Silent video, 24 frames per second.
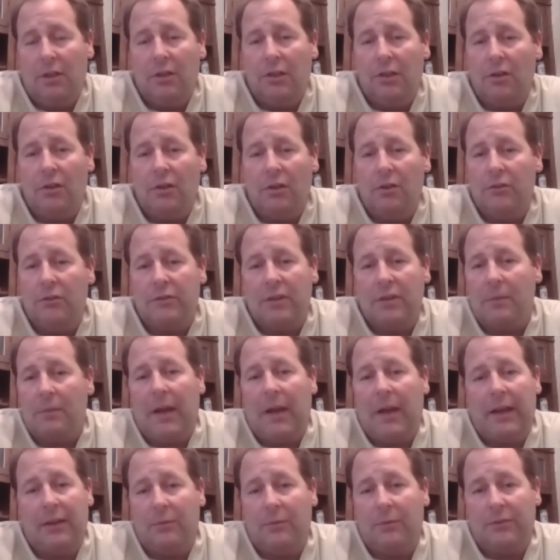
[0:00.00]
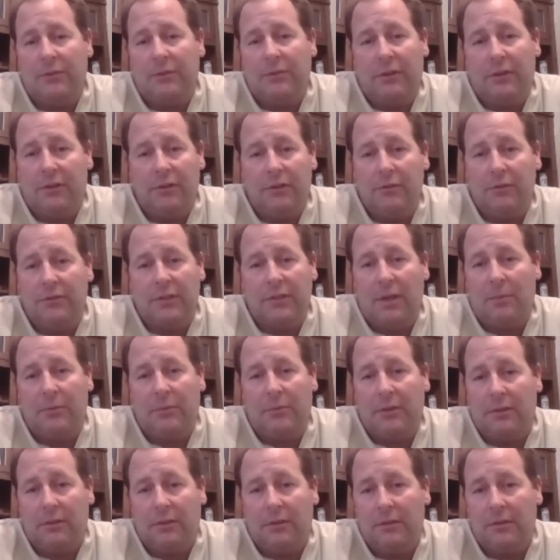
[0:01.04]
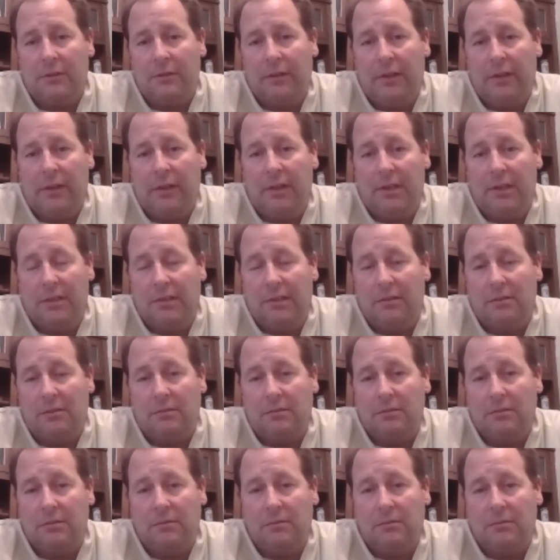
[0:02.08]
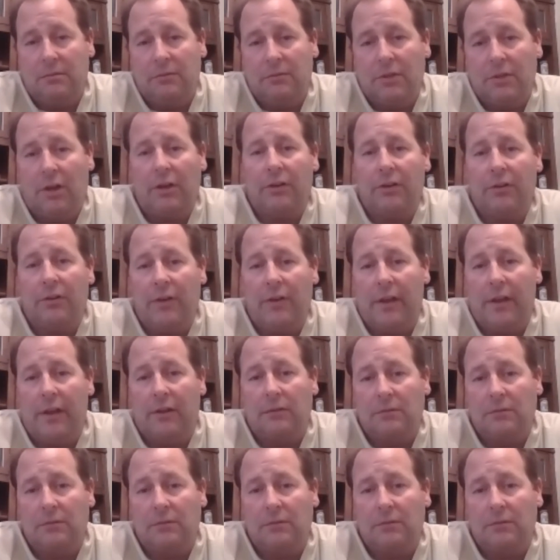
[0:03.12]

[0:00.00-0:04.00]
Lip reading: you knew somebody was going to do something and turn it around.